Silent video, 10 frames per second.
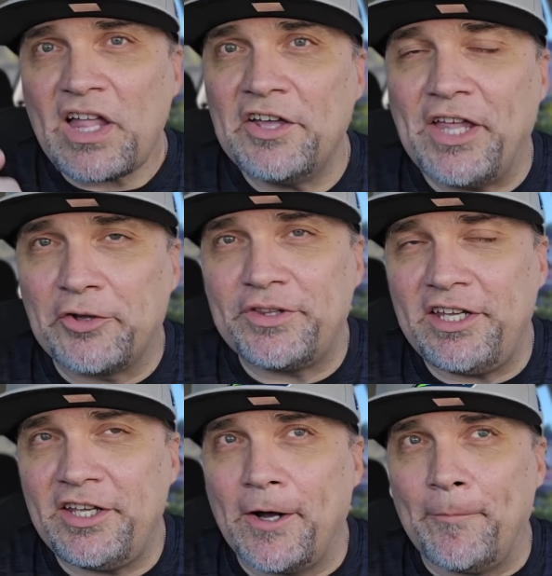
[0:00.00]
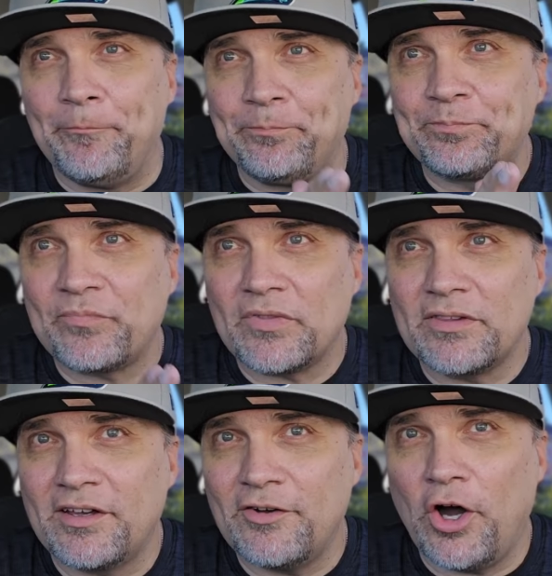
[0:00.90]
I doubt the
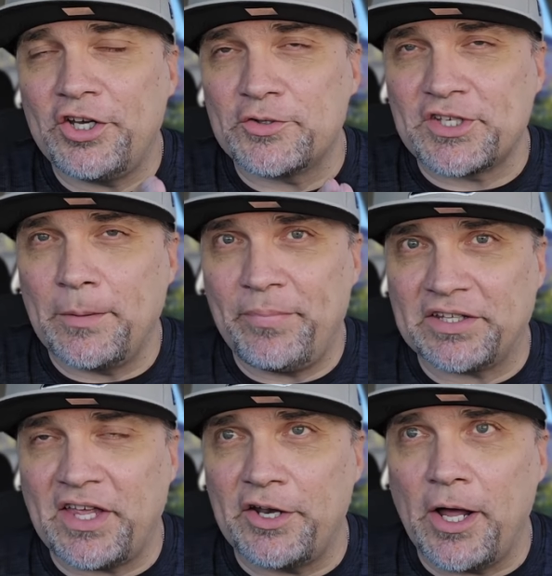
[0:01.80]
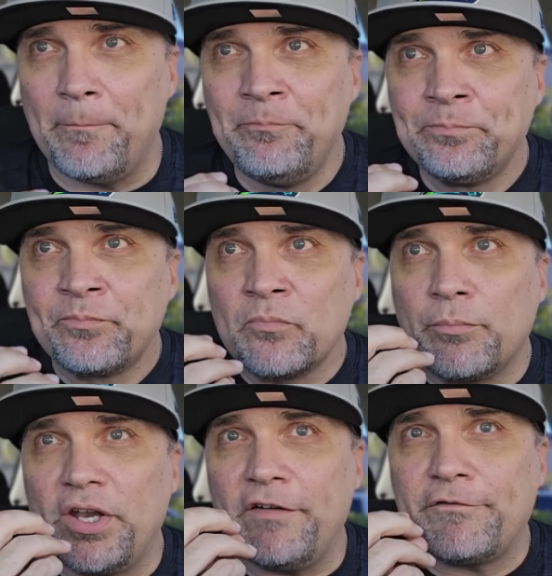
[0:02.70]
audio is going to pick that up.
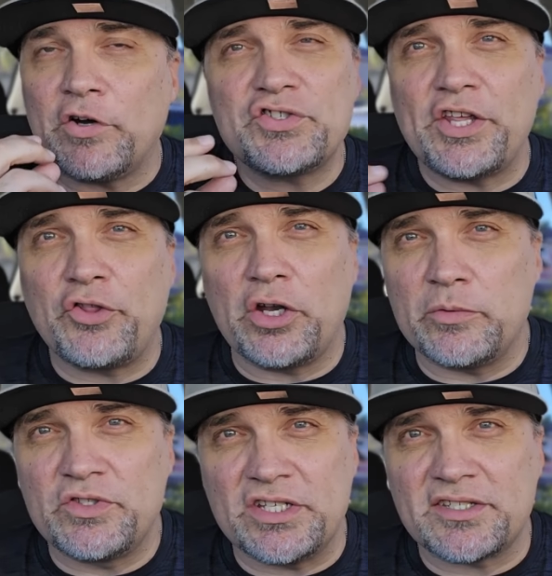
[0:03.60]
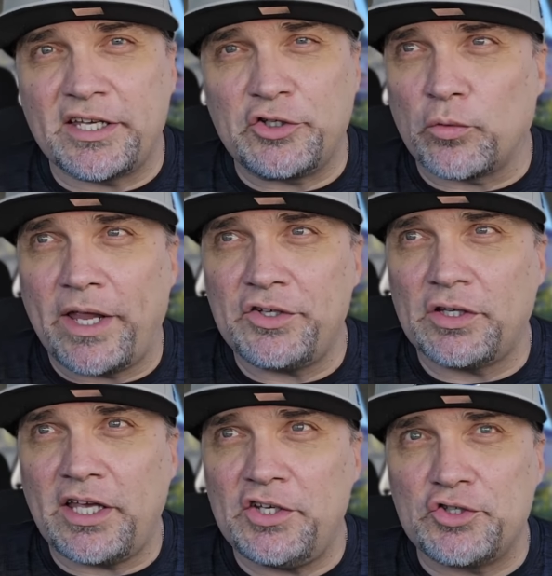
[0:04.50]
But at first I thought it was just like
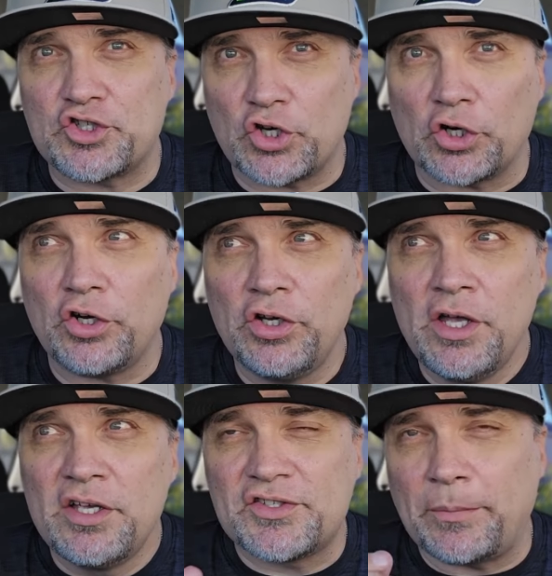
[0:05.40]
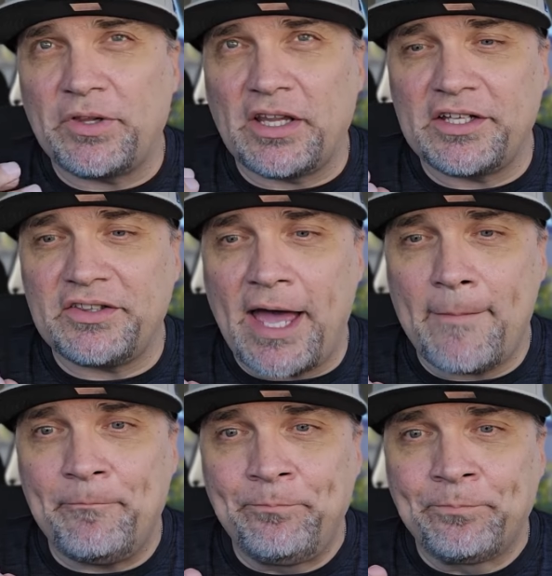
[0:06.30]
granulated sugar, something like that.